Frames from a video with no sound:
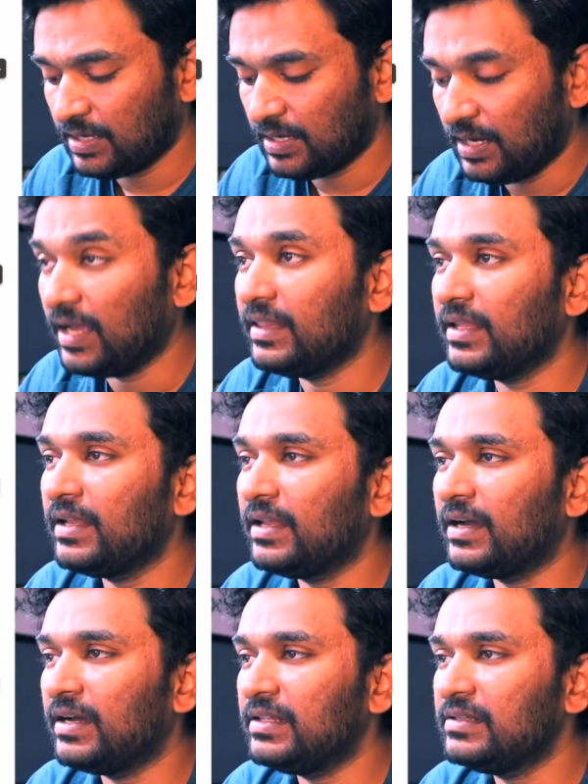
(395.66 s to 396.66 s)
and then
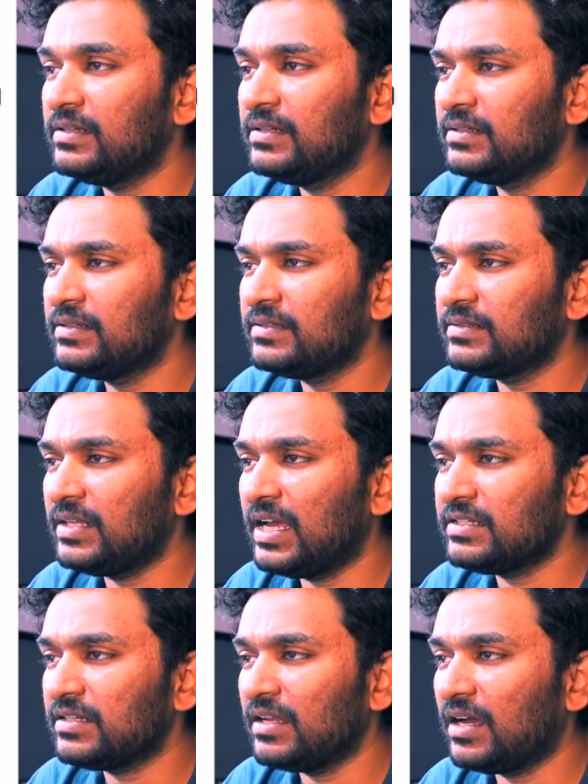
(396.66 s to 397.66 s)
I'll
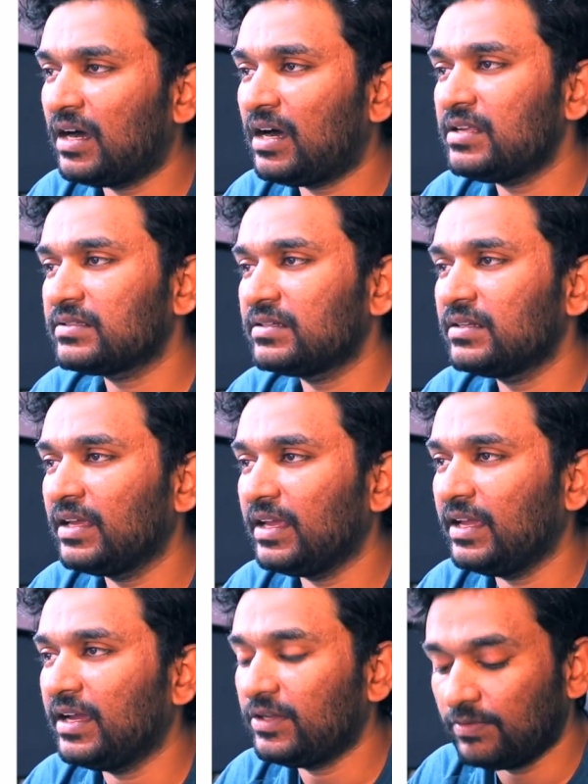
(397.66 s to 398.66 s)
slash and ask
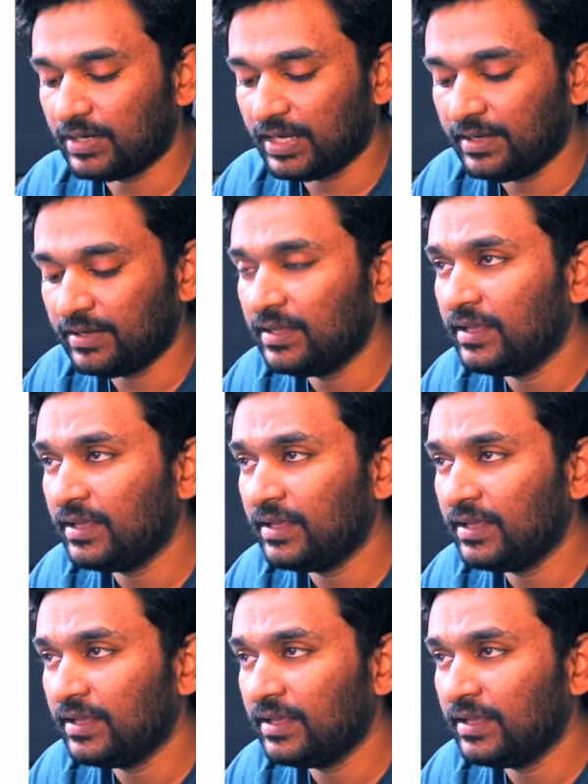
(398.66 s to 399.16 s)
AI to write.